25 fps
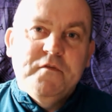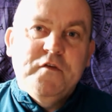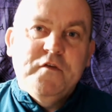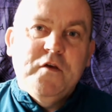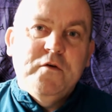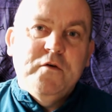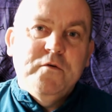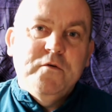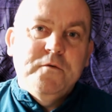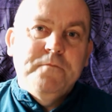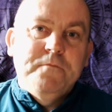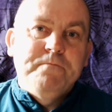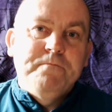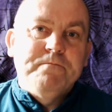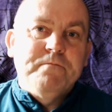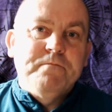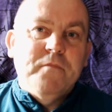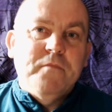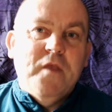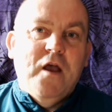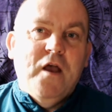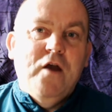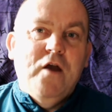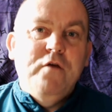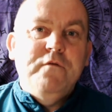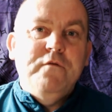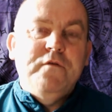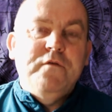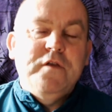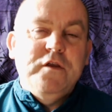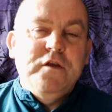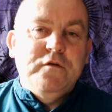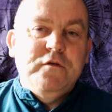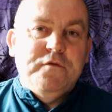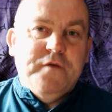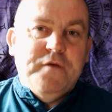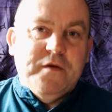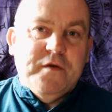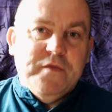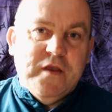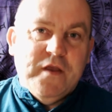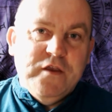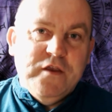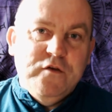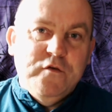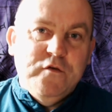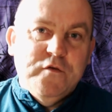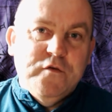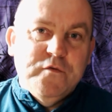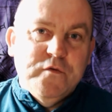so hopefully you found
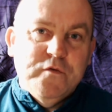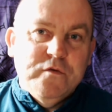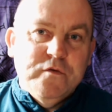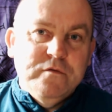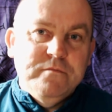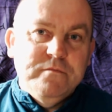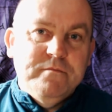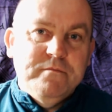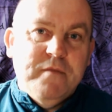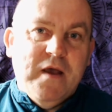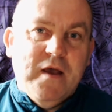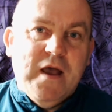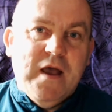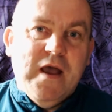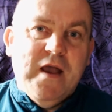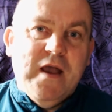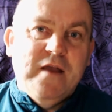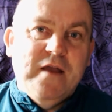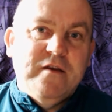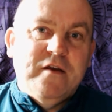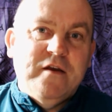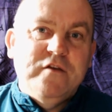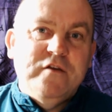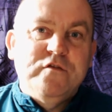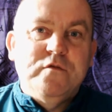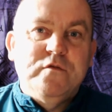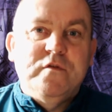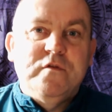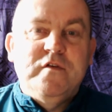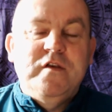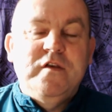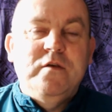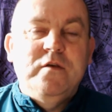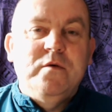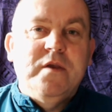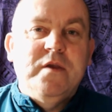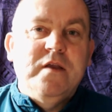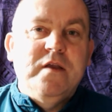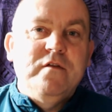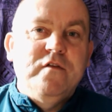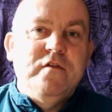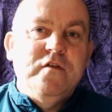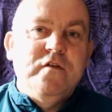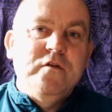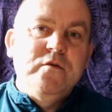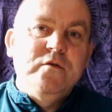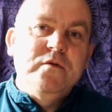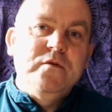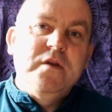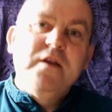that useful, and I shall see you again
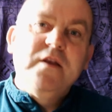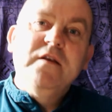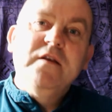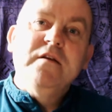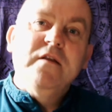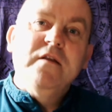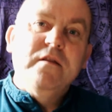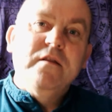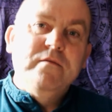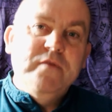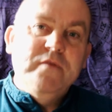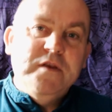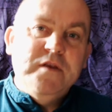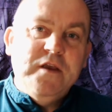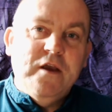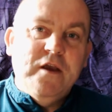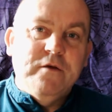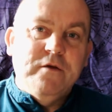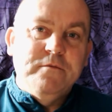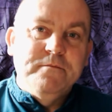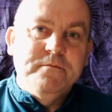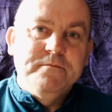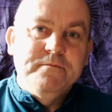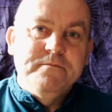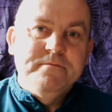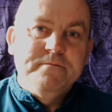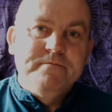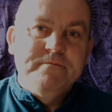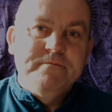soon in another video.